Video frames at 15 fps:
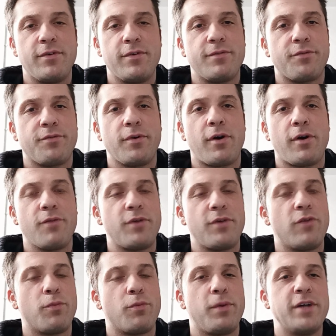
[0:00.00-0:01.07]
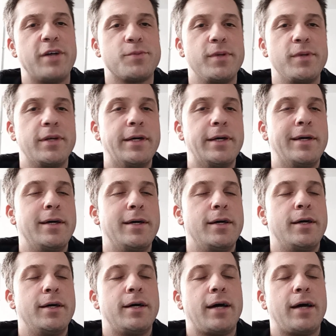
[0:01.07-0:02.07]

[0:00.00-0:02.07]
for the heart valve replacement, I